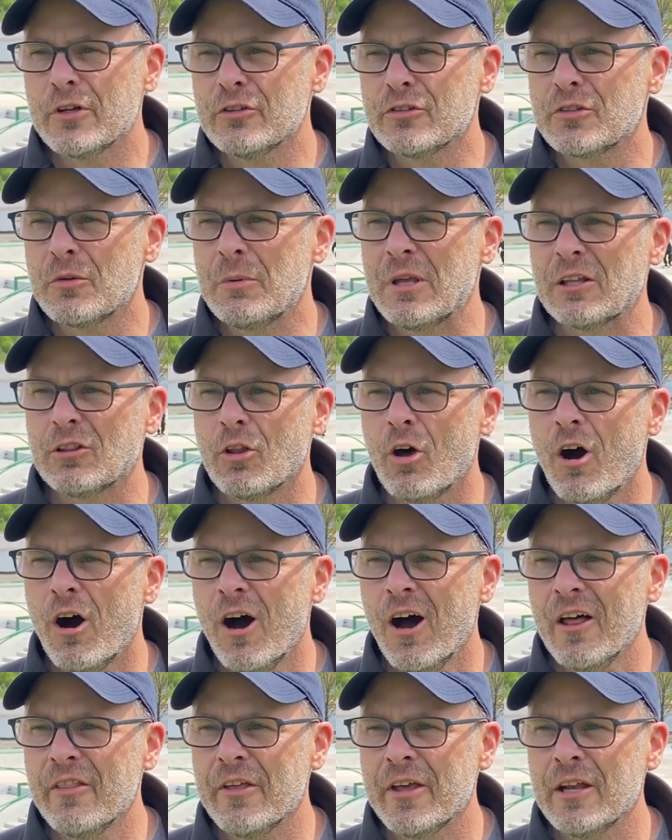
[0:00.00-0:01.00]
used to be a
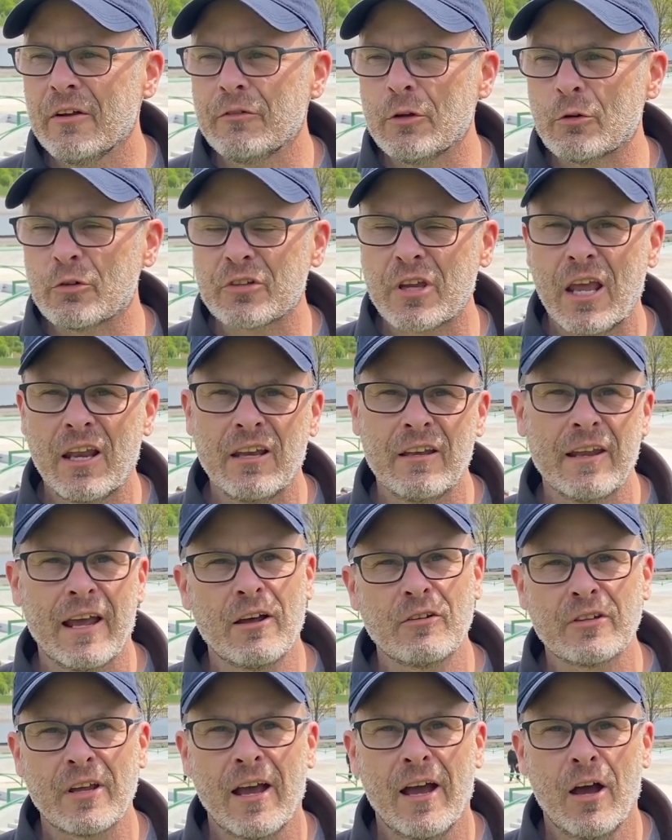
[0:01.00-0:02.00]
law that if you were skating
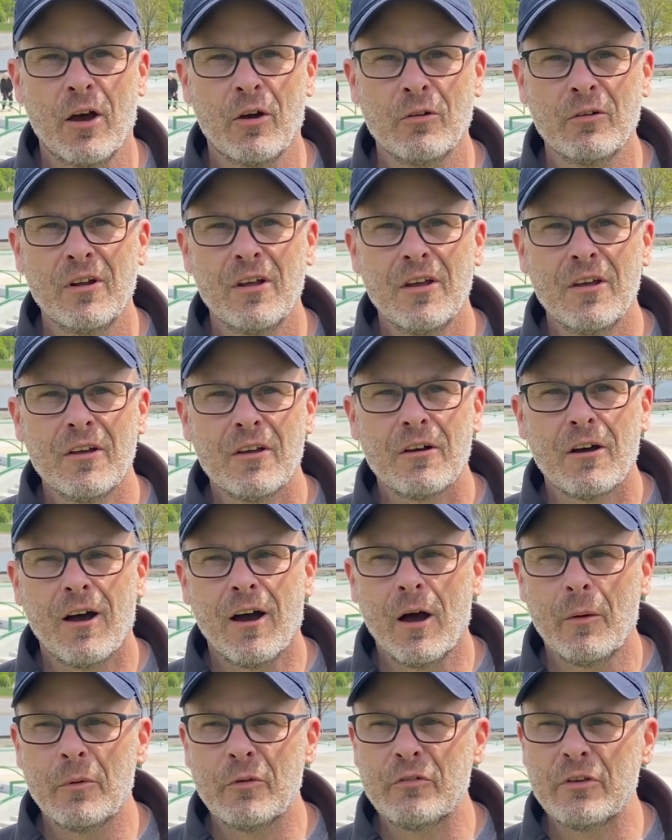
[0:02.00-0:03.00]
downtown,
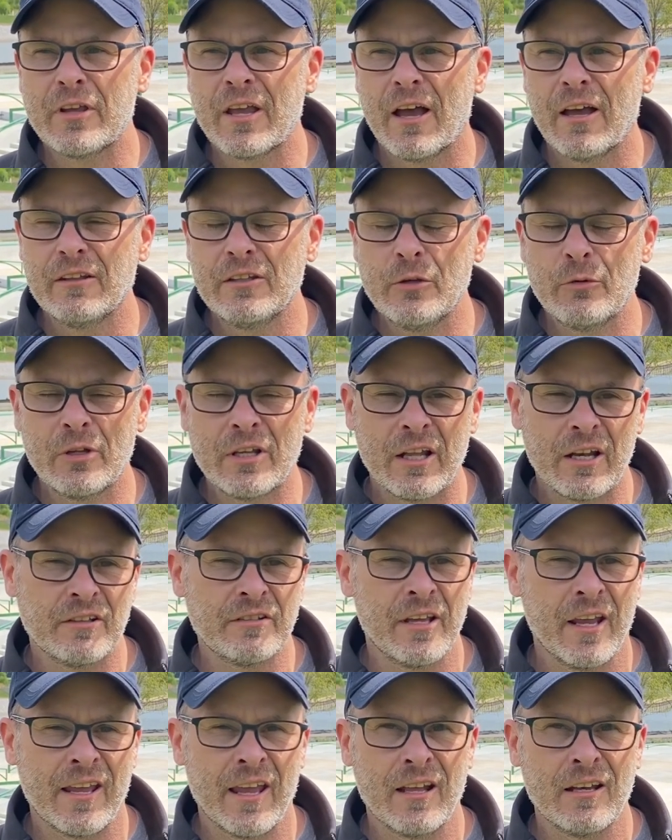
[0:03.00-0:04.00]
um, you got you would get
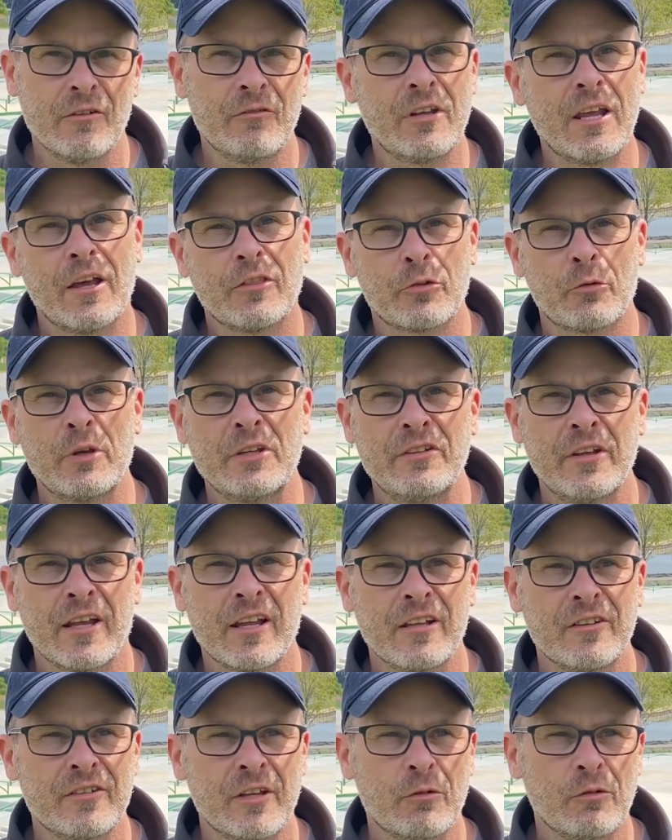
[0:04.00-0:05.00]
a ticket. If you got three
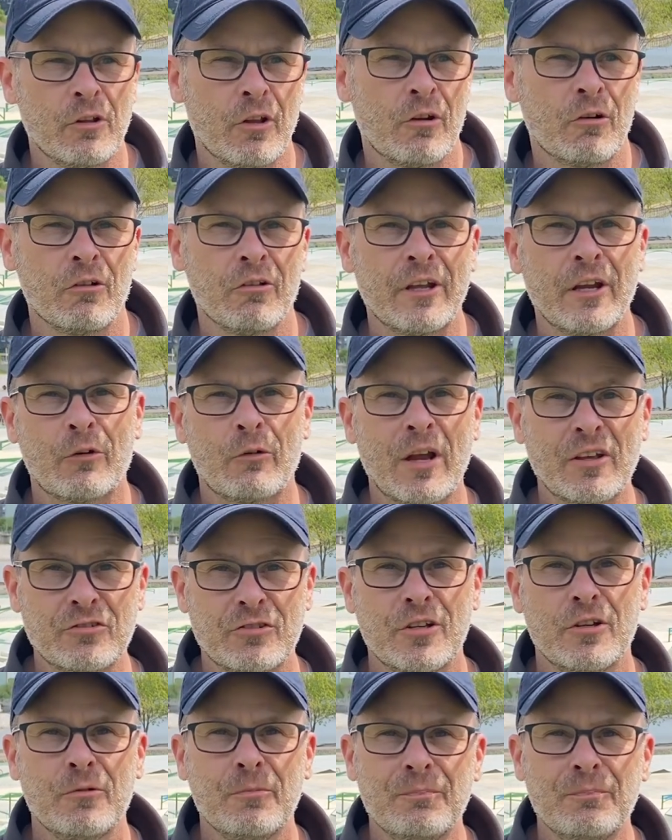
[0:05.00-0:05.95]
tickets, they would literally arrest you.